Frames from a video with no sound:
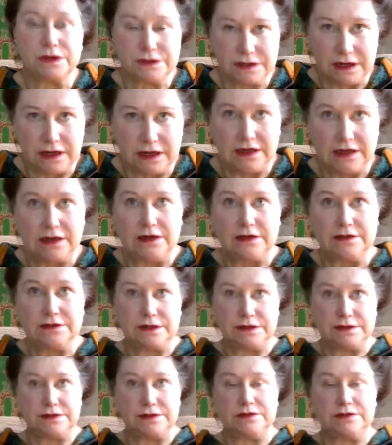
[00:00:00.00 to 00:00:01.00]
particular
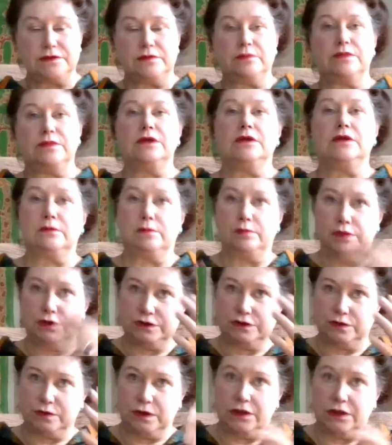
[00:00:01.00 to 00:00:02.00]
system
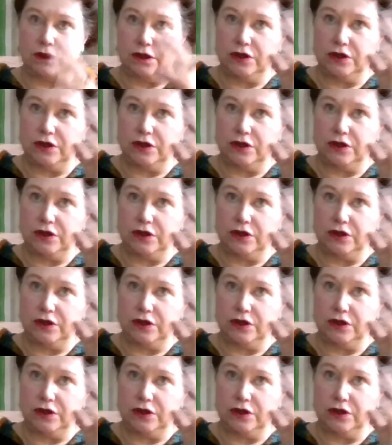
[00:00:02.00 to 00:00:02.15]
between